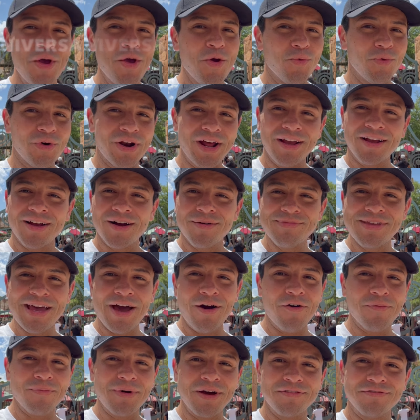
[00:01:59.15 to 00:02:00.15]
when I come down
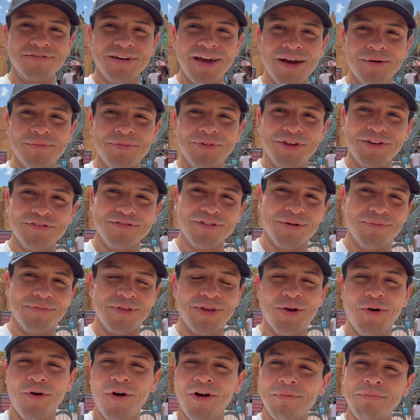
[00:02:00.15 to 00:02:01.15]
with my family from New
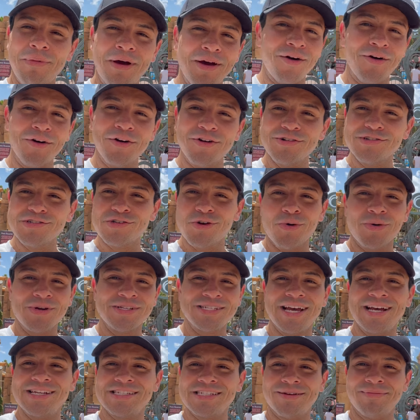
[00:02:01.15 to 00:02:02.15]
York, my uncle's always
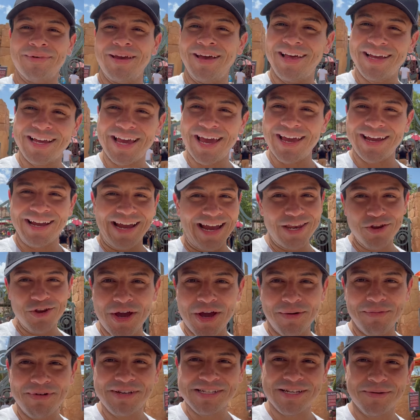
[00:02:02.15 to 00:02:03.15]
asking me like, hey, can
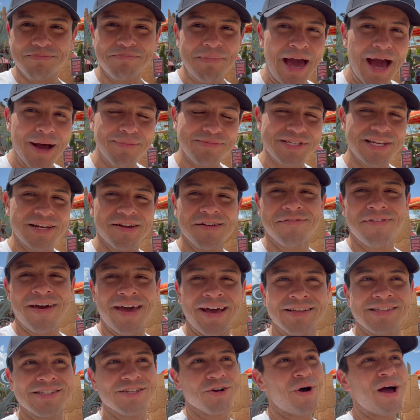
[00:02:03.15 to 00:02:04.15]
me some maps in
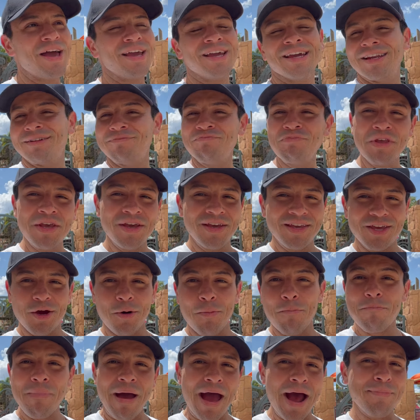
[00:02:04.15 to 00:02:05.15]
advance so I can,
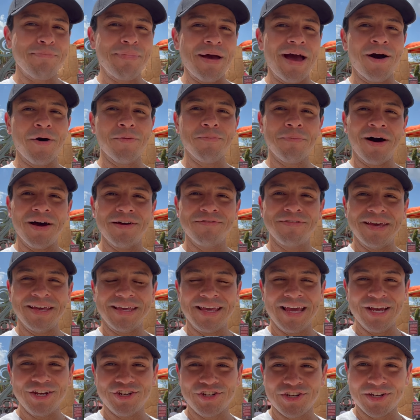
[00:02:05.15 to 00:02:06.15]
map out my
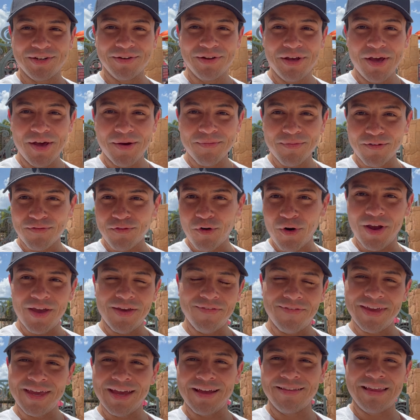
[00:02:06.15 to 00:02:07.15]
vacation before I
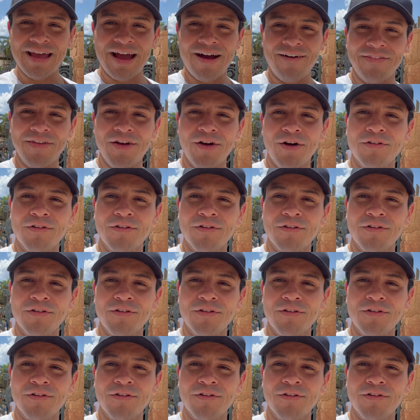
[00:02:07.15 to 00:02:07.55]
even get down there?